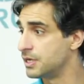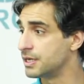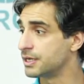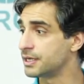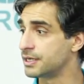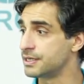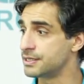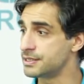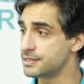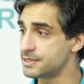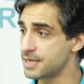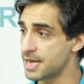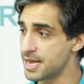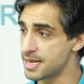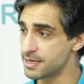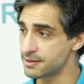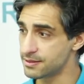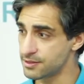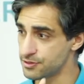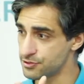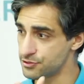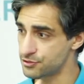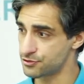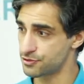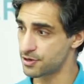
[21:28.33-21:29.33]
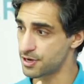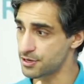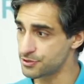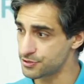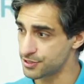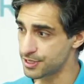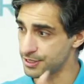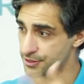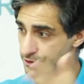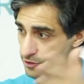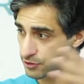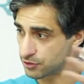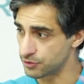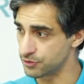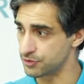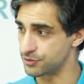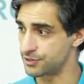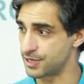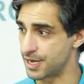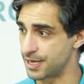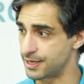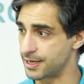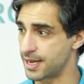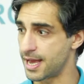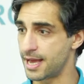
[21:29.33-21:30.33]
can take this structured
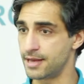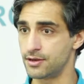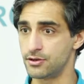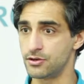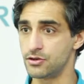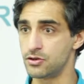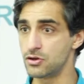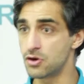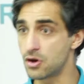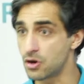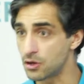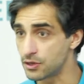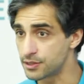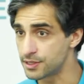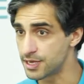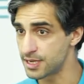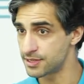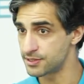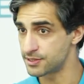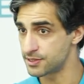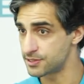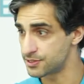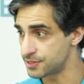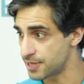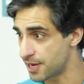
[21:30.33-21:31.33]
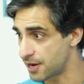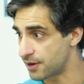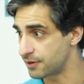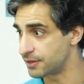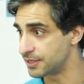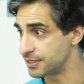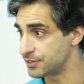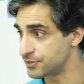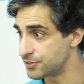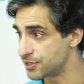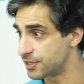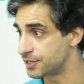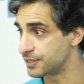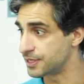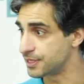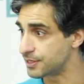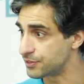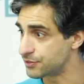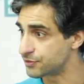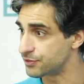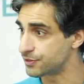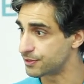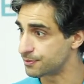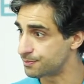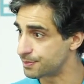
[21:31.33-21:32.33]
content and not necessarily turn it
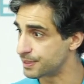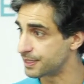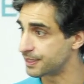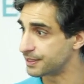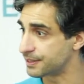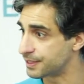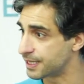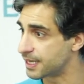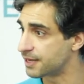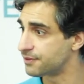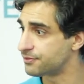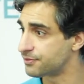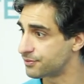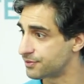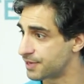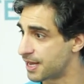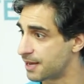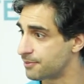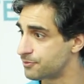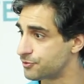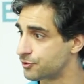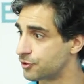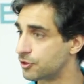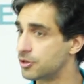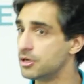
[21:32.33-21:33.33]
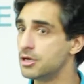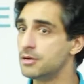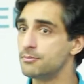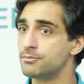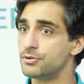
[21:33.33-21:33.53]
into the PDF snapshot,